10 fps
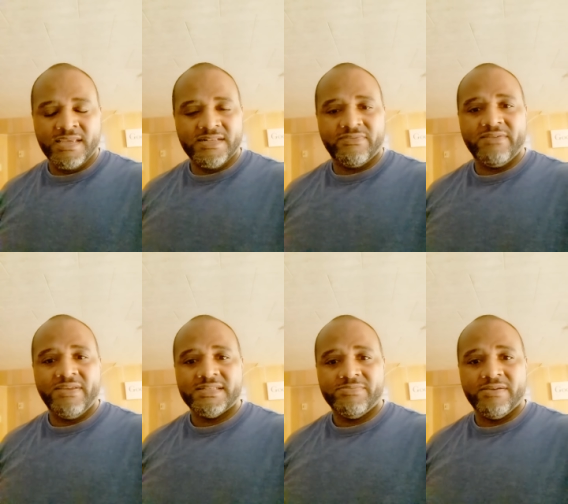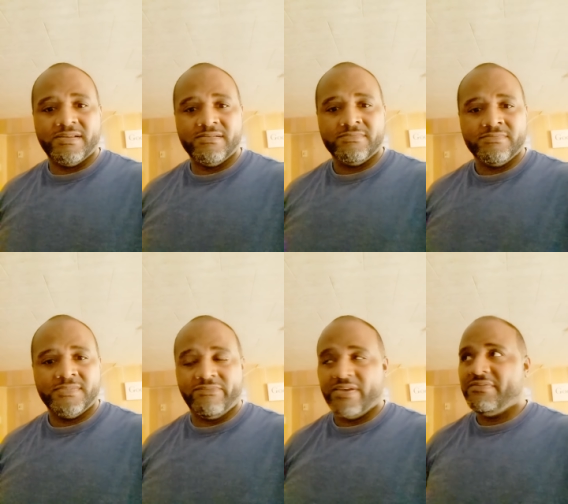His very spirit.
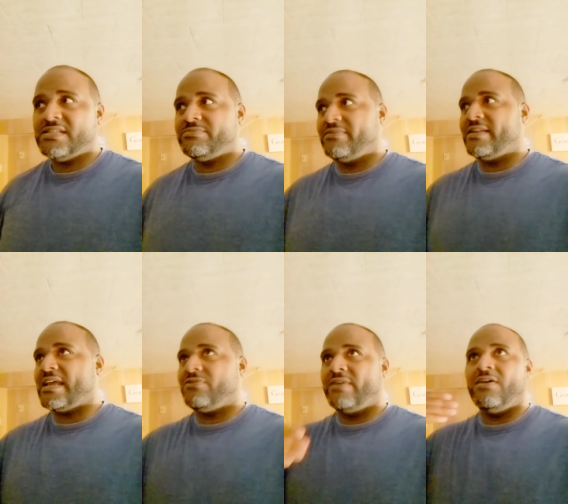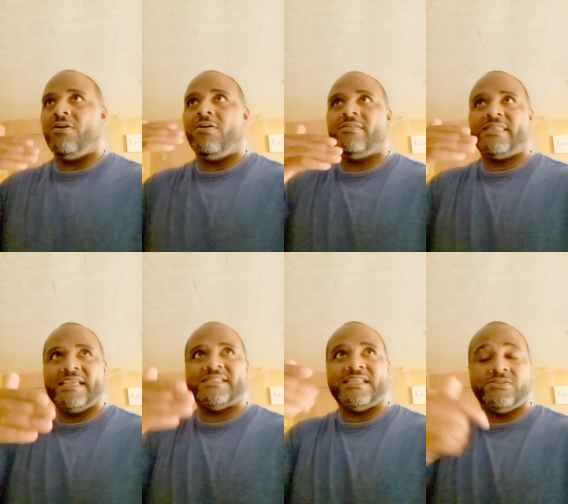The very spirit that created all
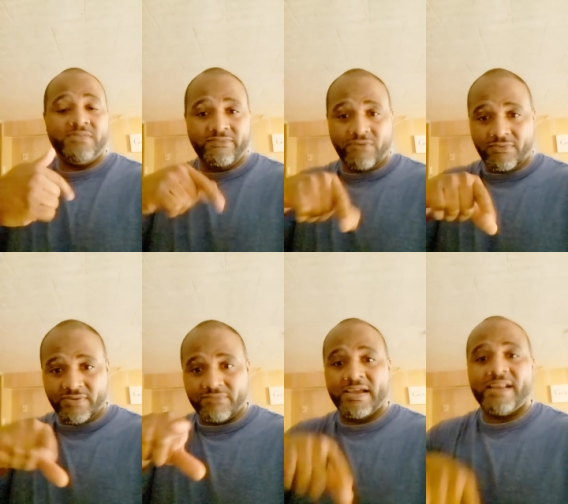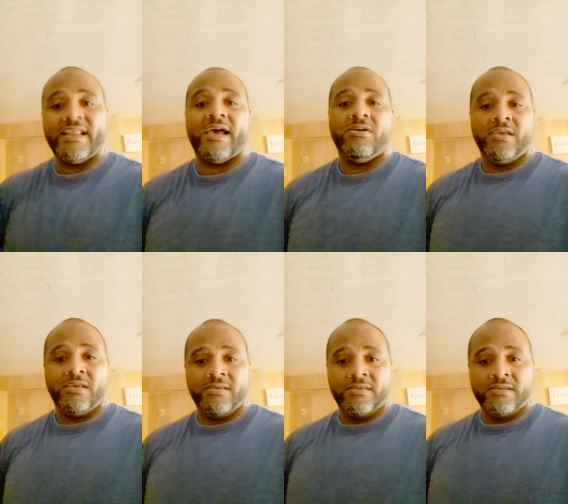things that you live off of right now.
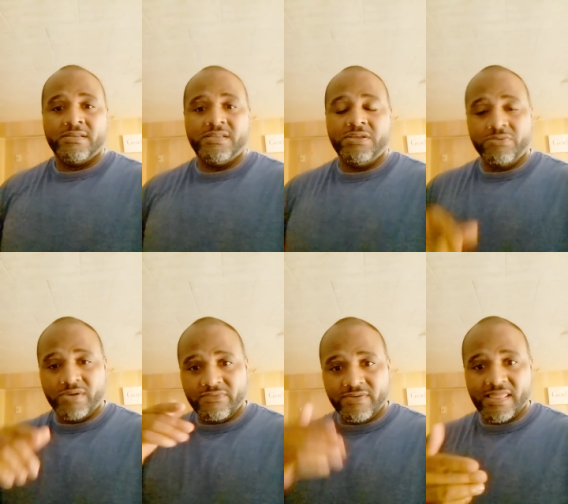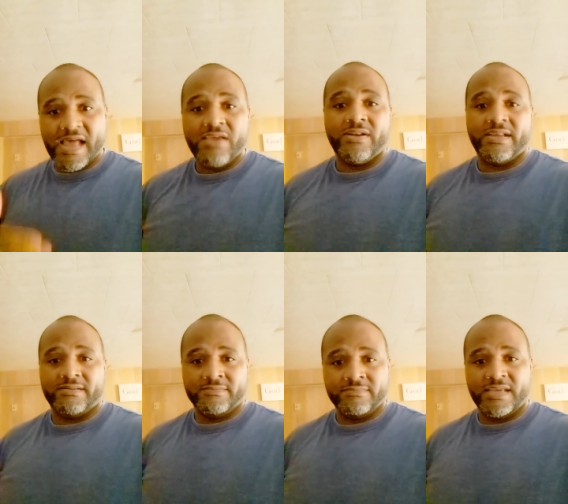Do you want to rely on
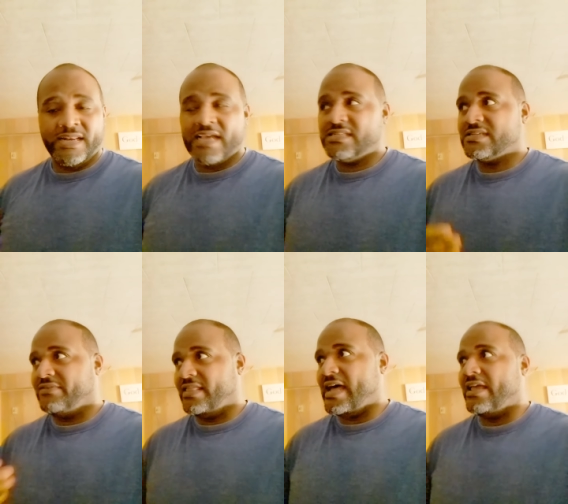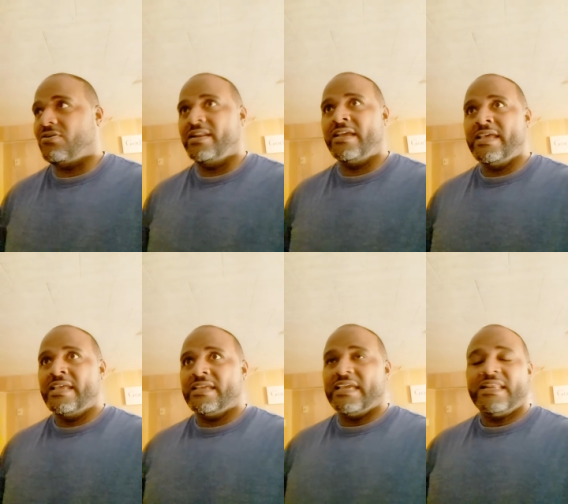it? and not just rely on
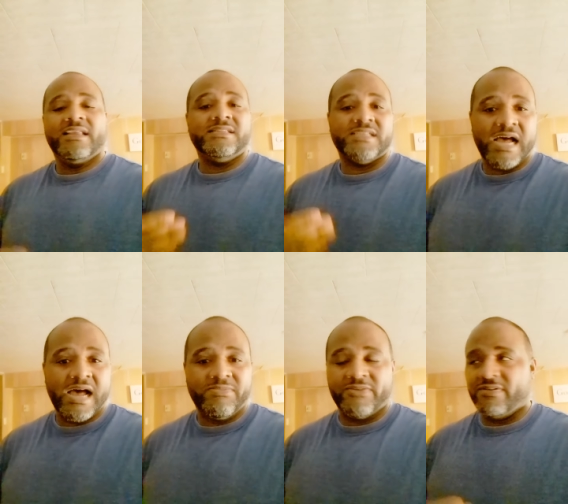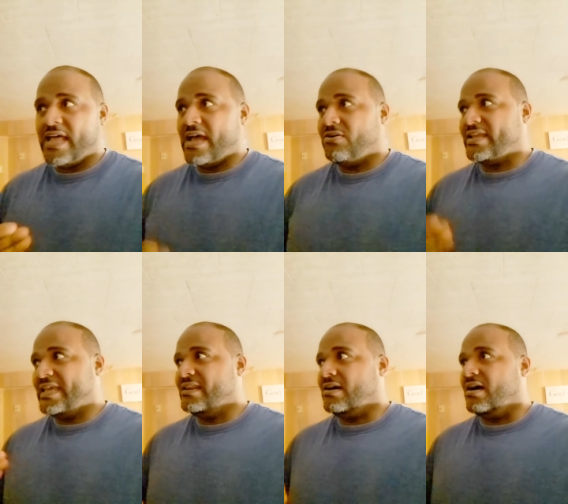getting a job and rely on
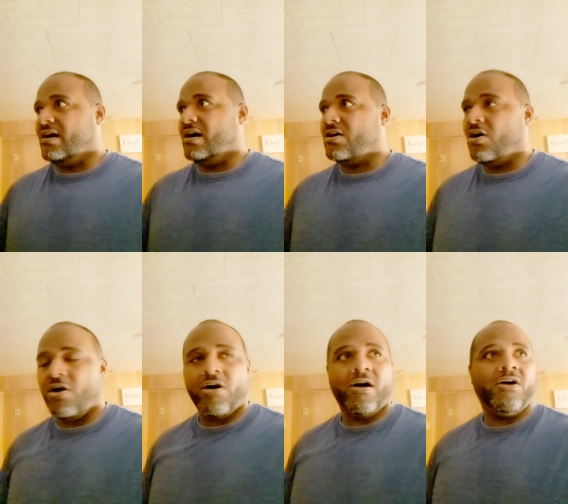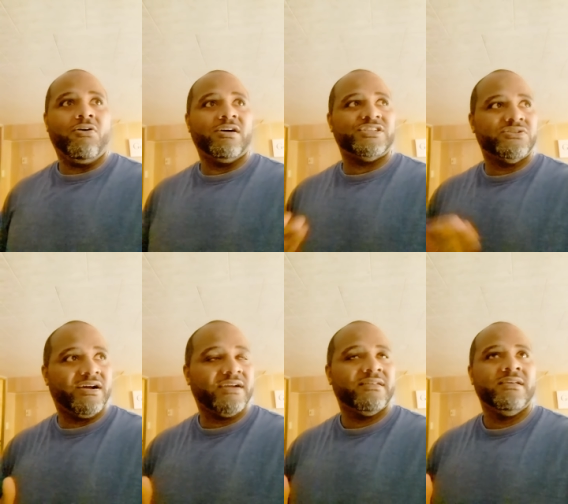getting a, a car or a
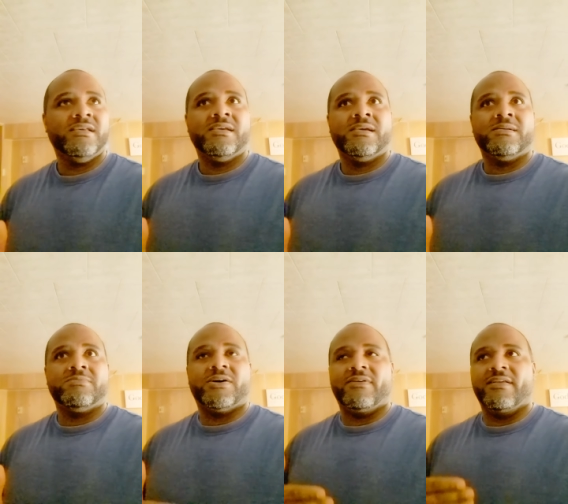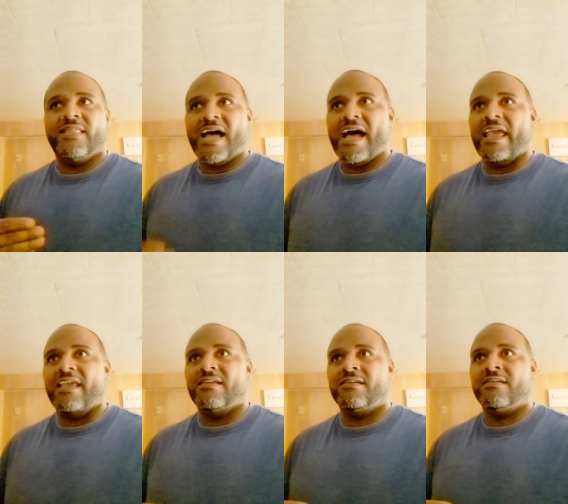truck, but
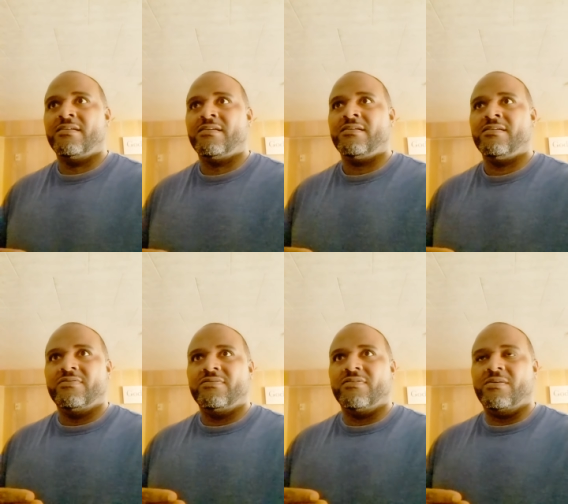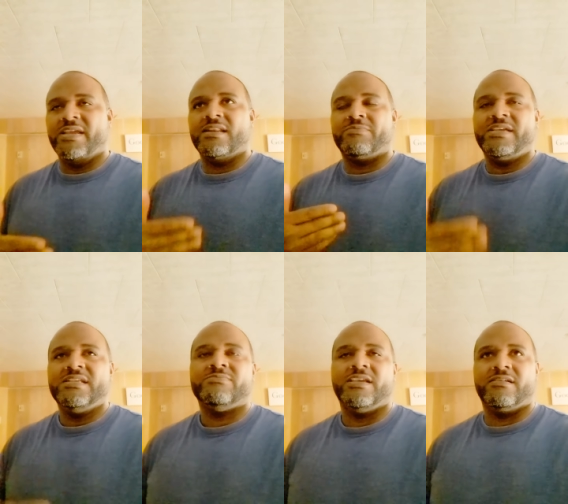rely on being a
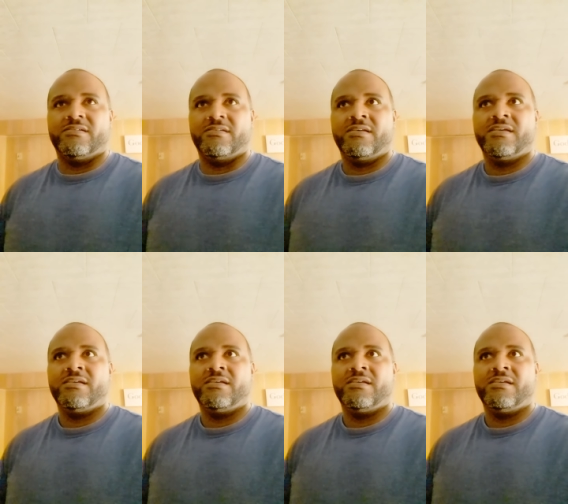peacemaker.